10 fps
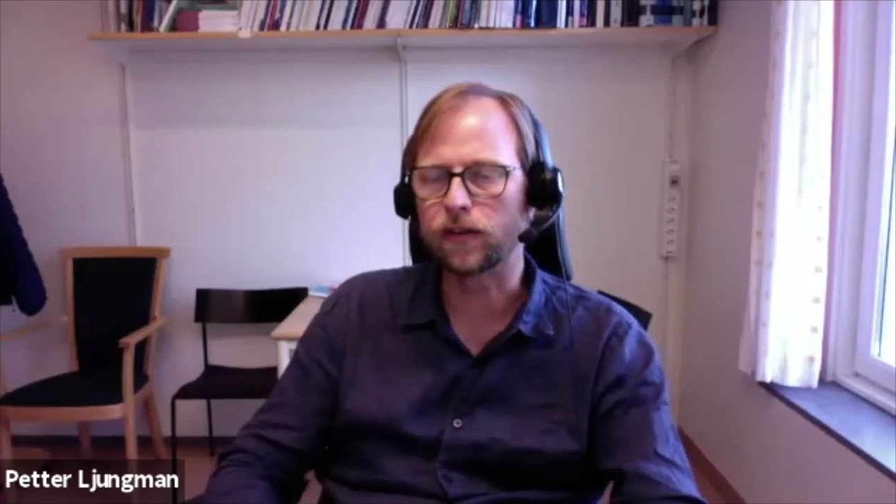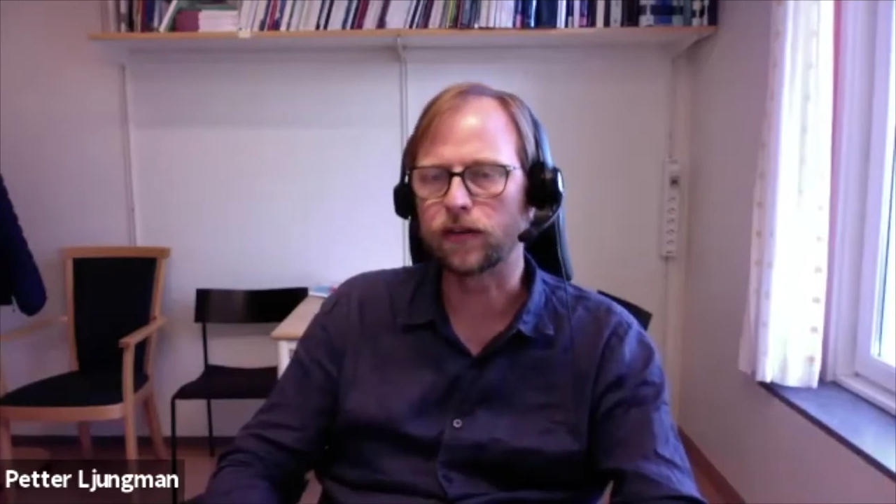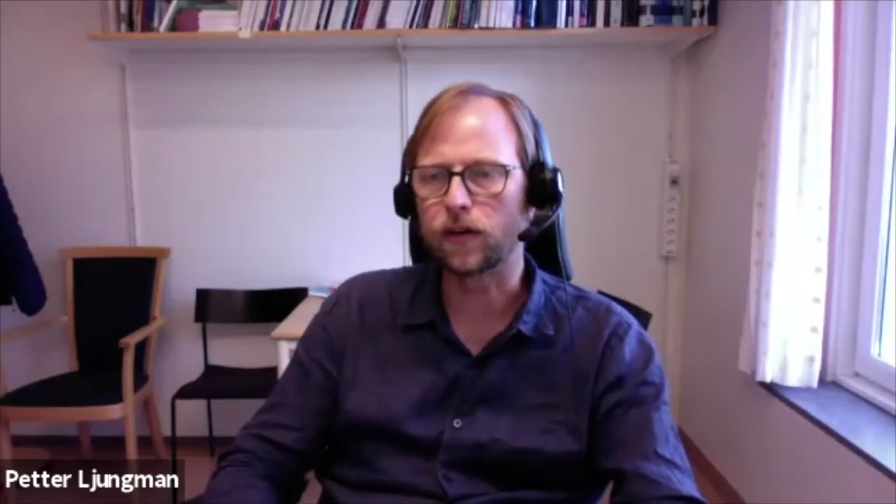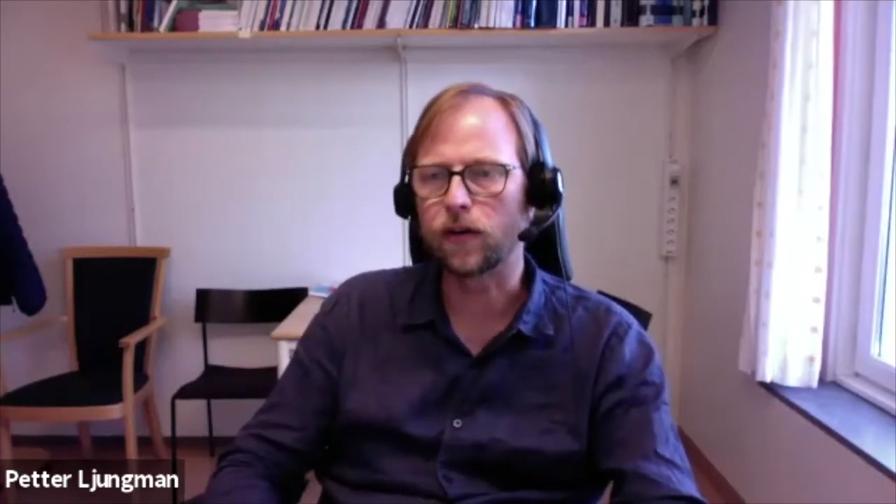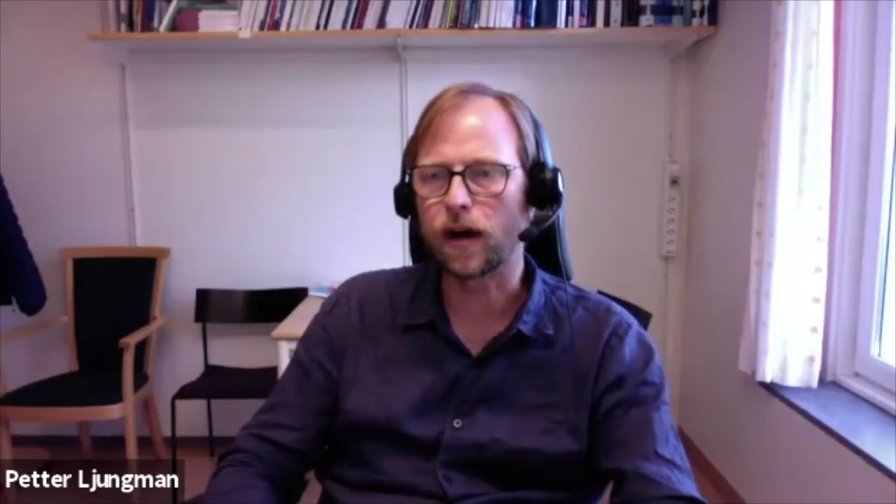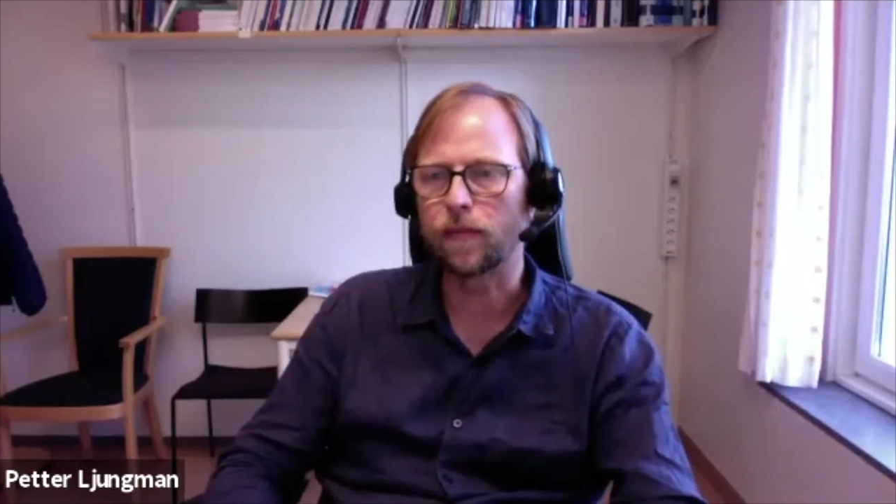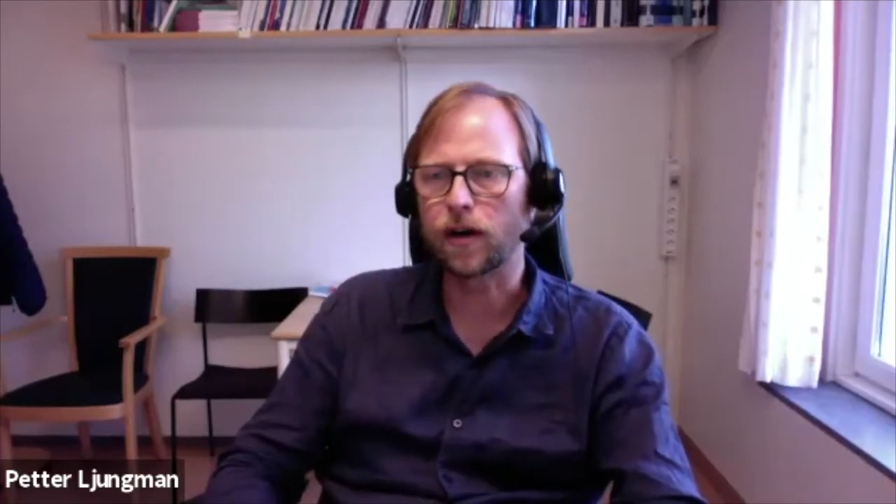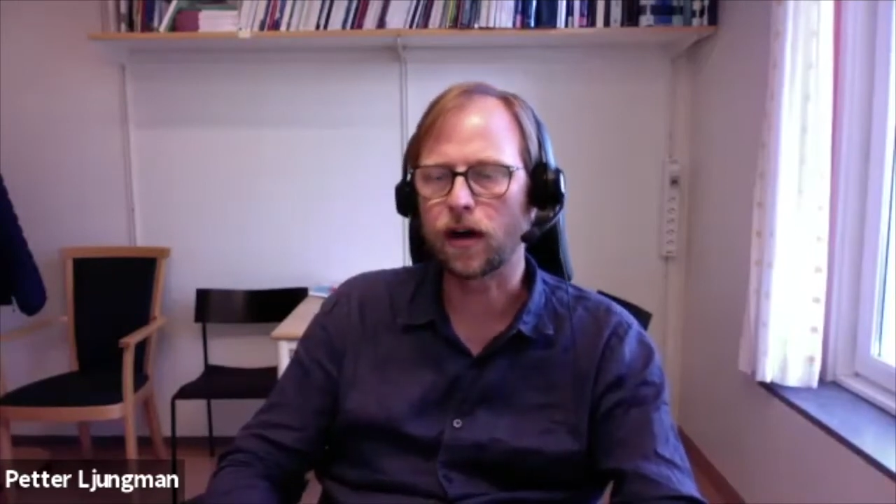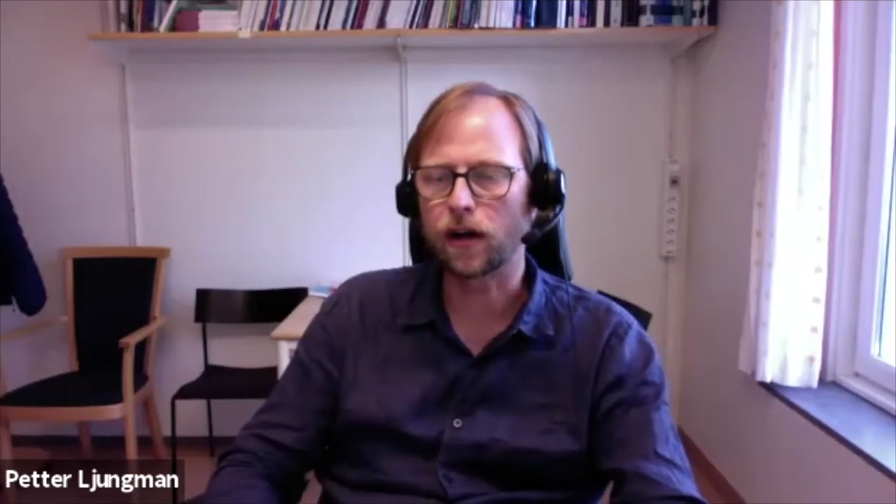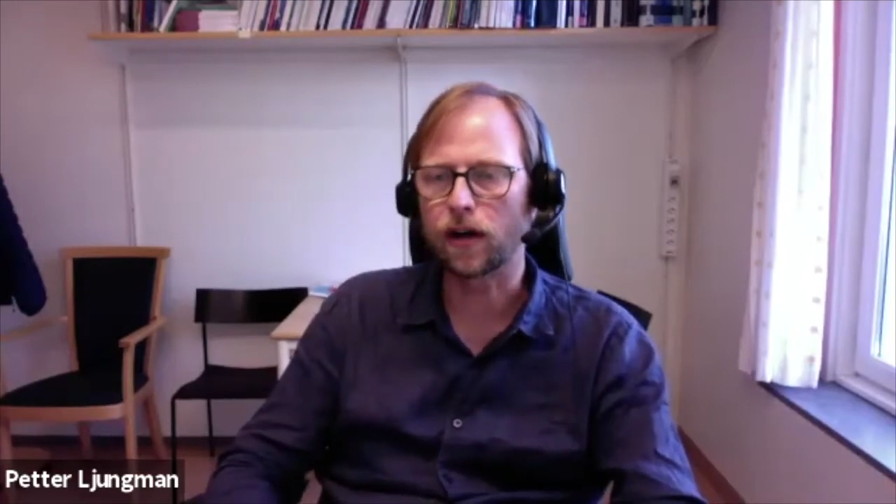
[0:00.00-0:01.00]
So I'm a
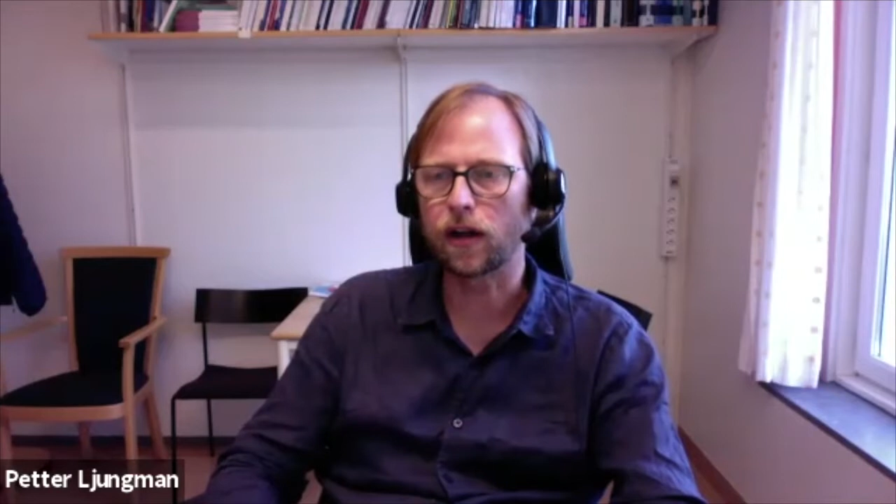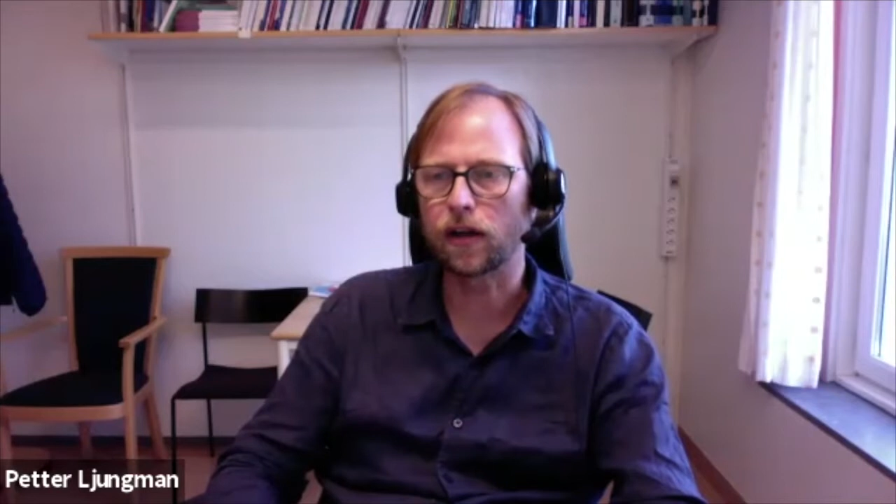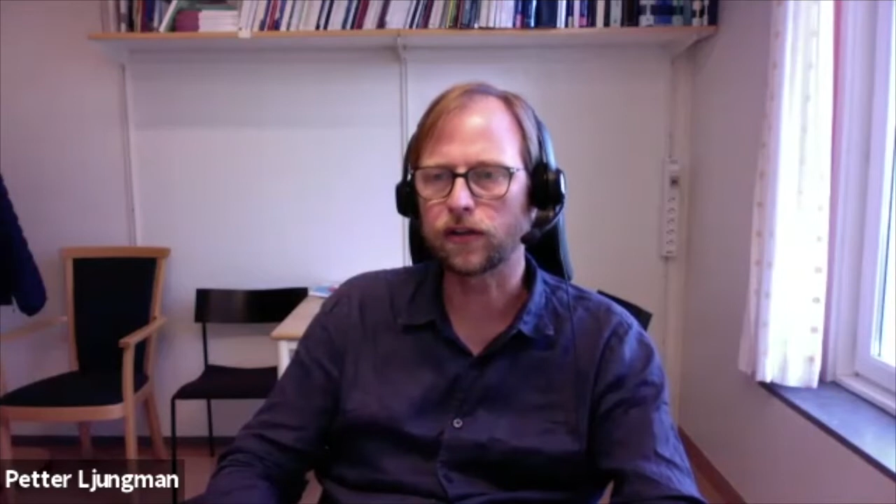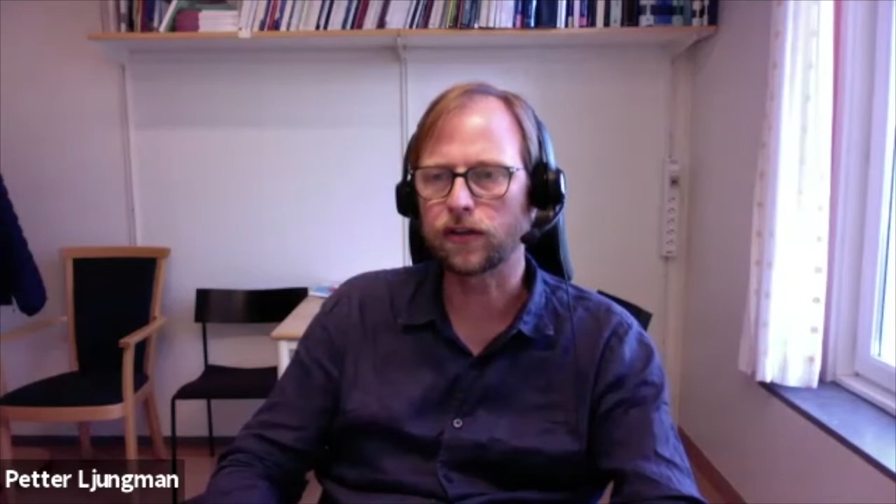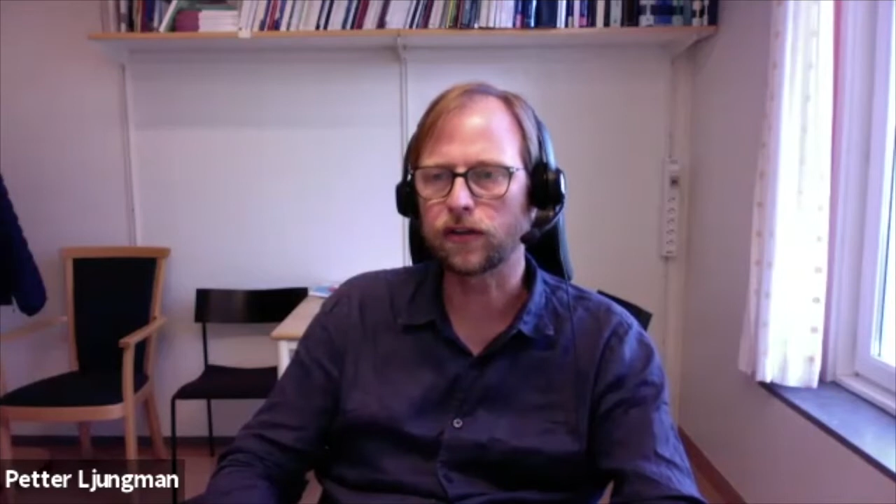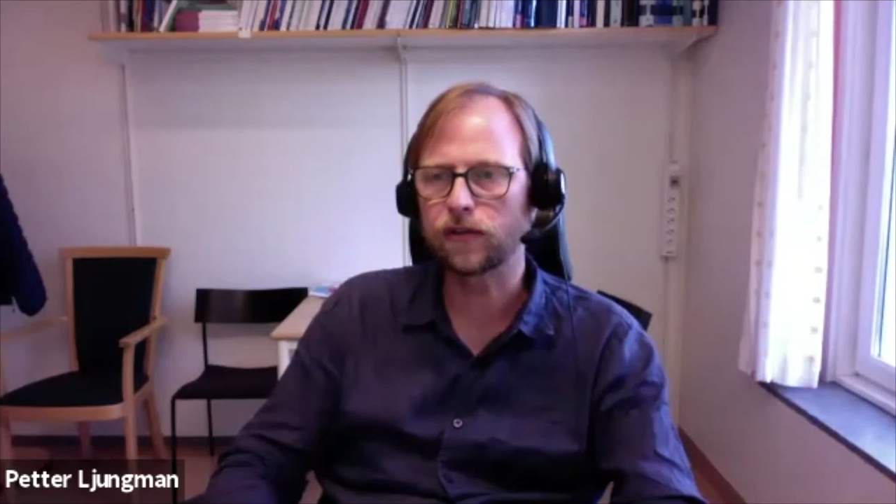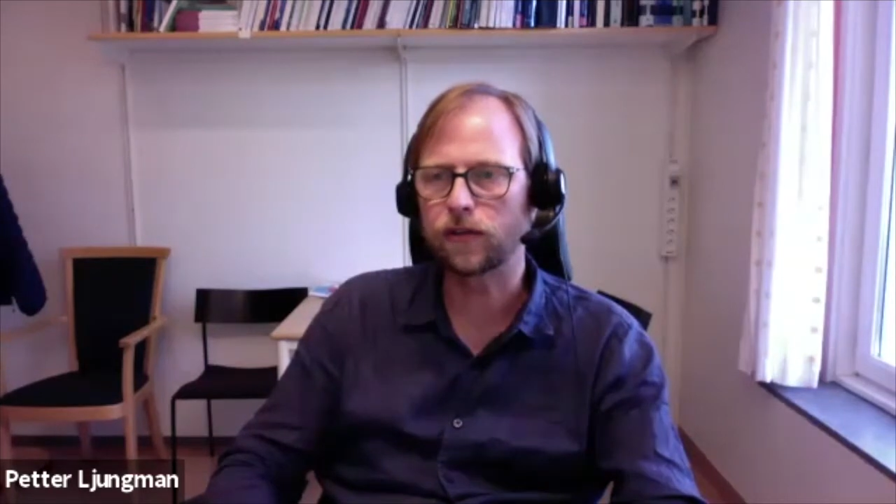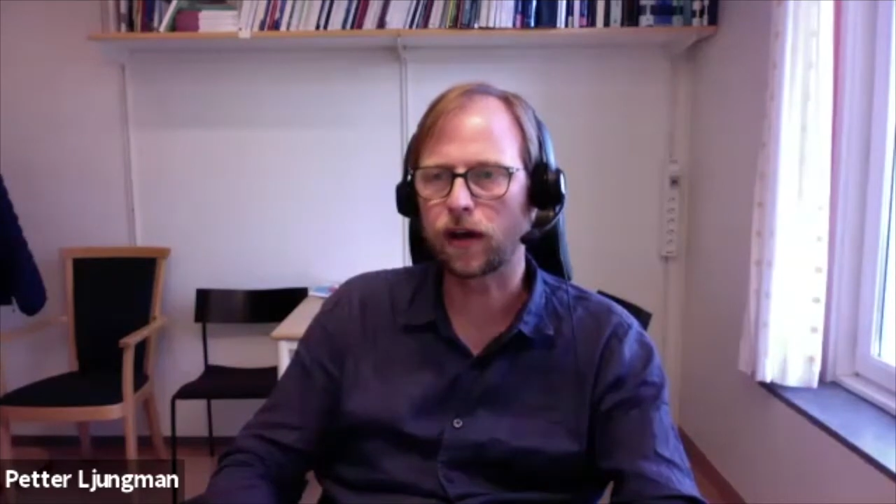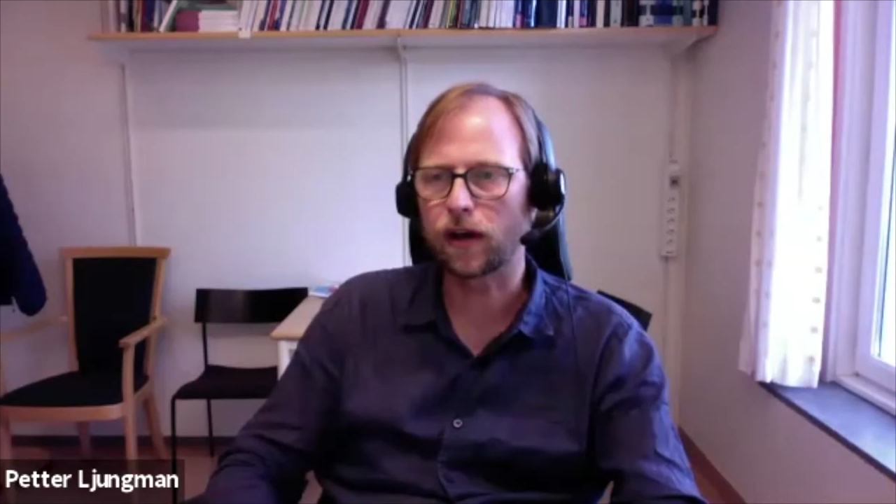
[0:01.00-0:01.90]
cardiologist,